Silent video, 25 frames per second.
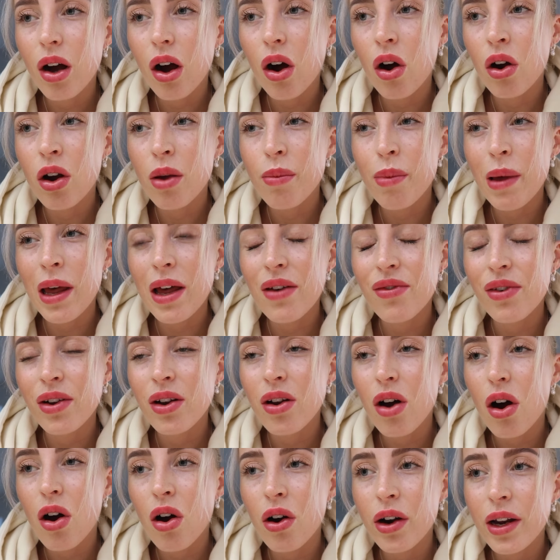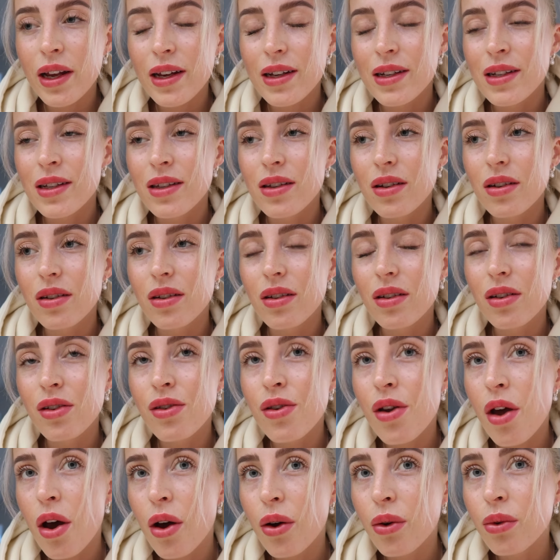on a bit of an honest
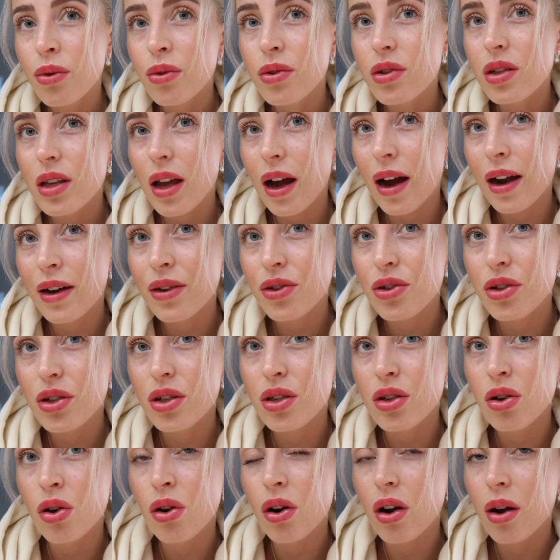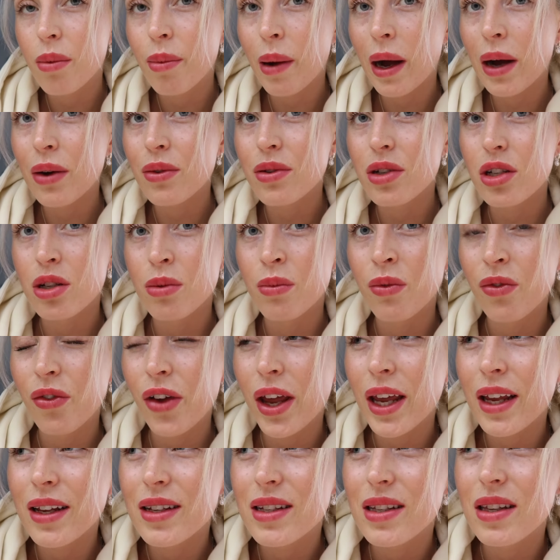note and just talk about some
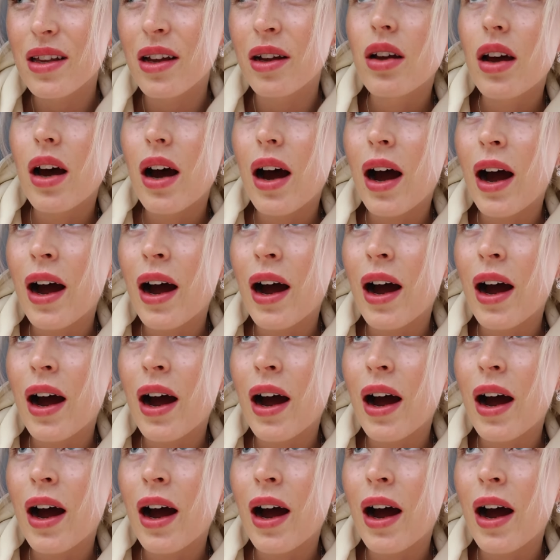things that